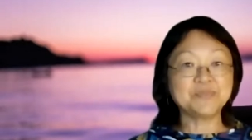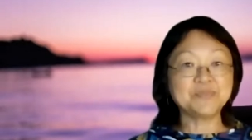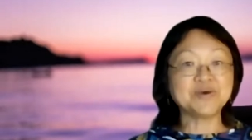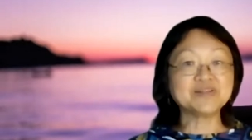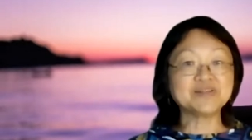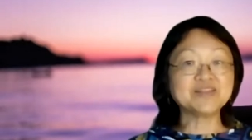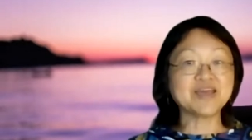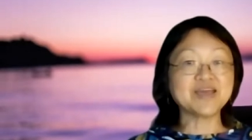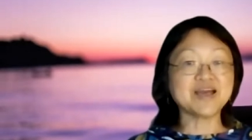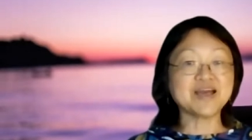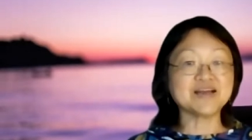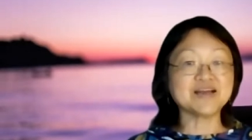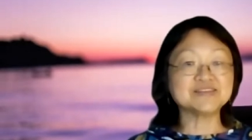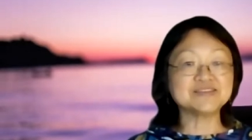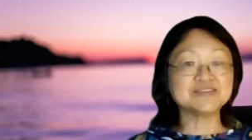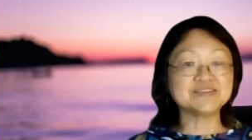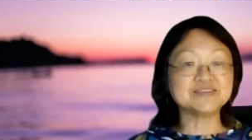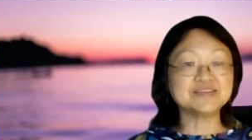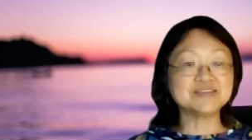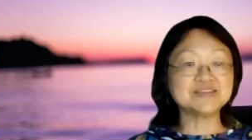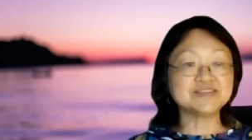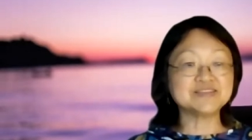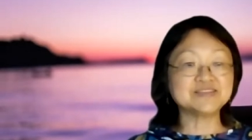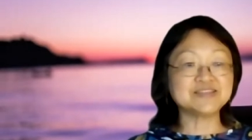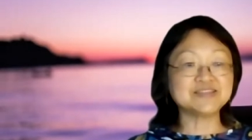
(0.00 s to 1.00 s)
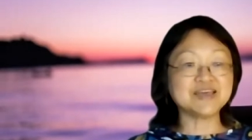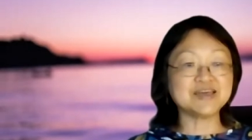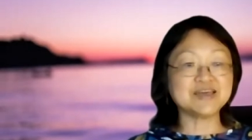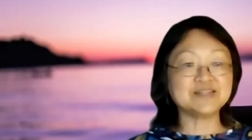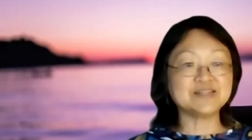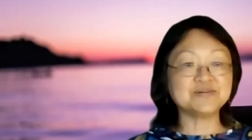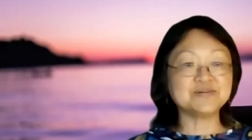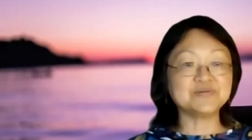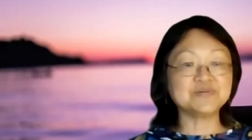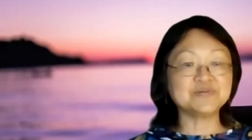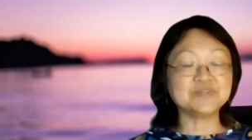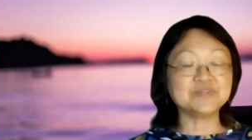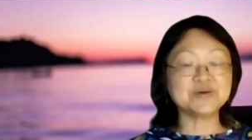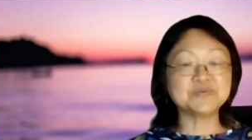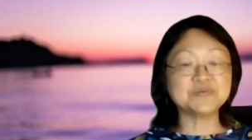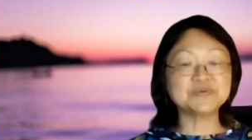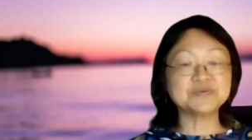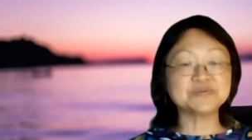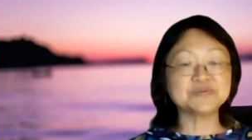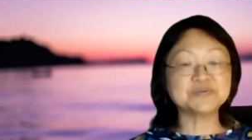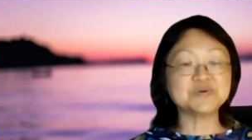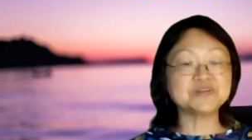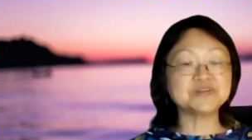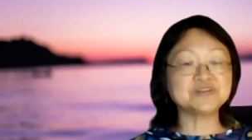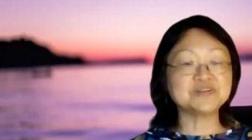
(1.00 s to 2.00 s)
podcasts, is that there
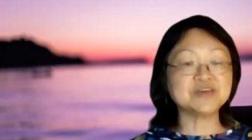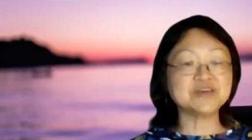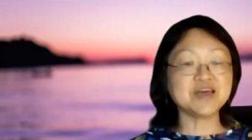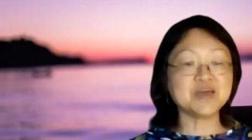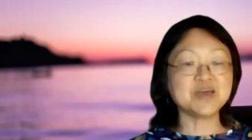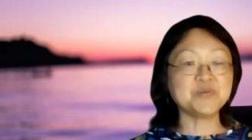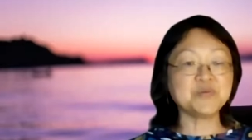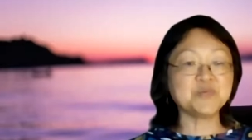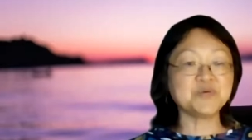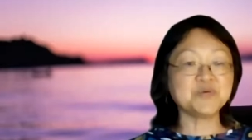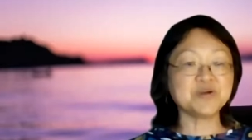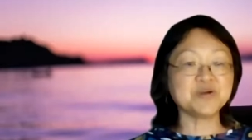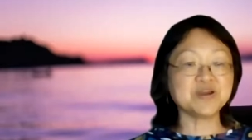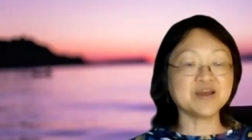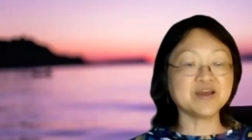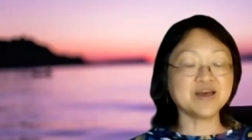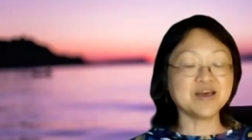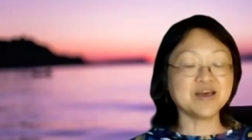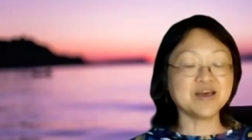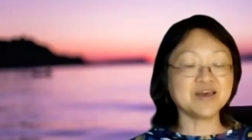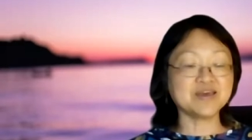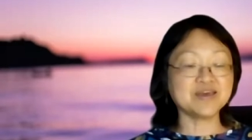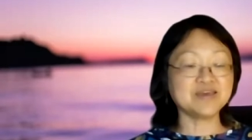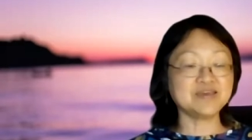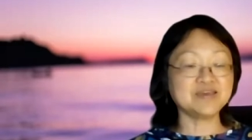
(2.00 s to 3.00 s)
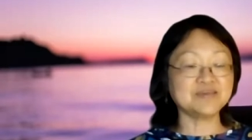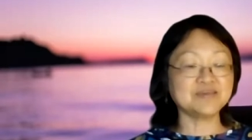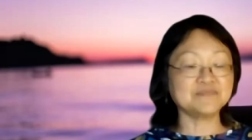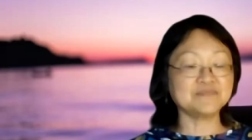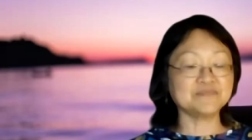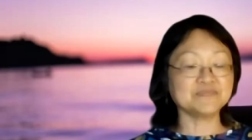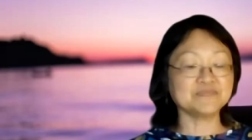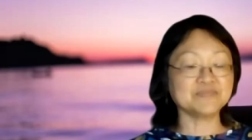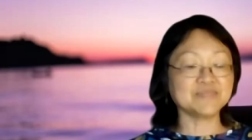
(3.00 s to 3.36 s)
was one time where I